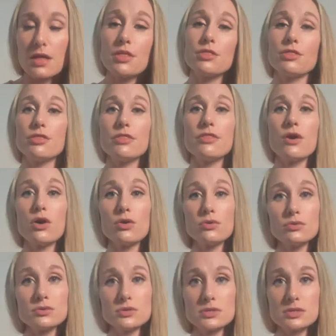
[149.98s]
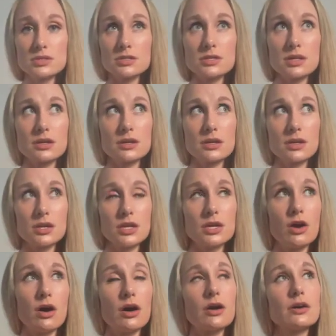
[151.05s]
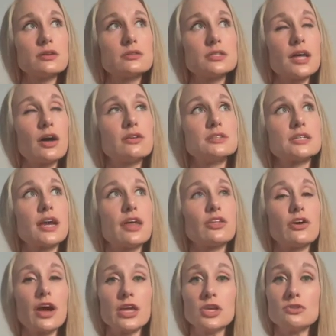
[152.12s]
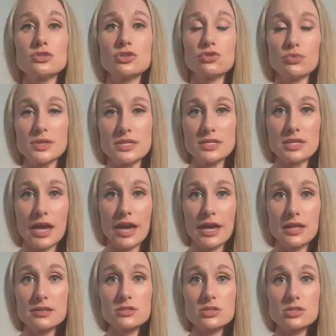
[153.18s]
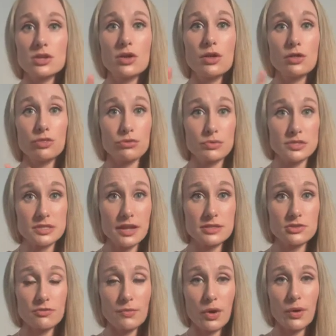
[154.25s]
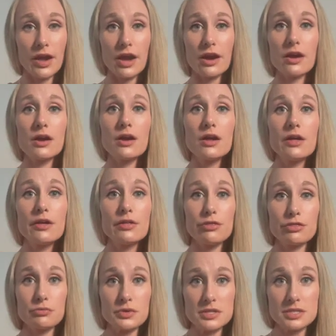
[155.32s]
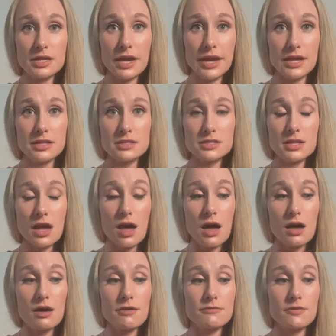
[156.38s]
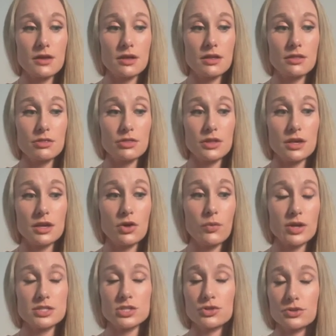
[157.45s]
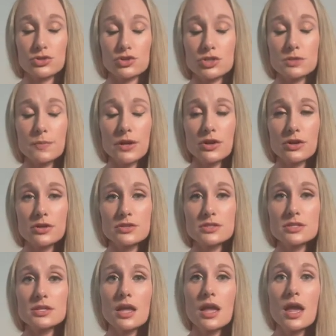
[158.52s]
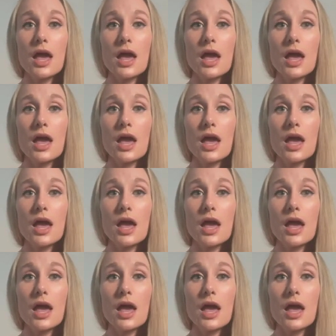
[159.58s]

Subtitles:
Those yarns held together, I used 3 skeins of mohair, 3 skeins of the West Yorkshire Spinners.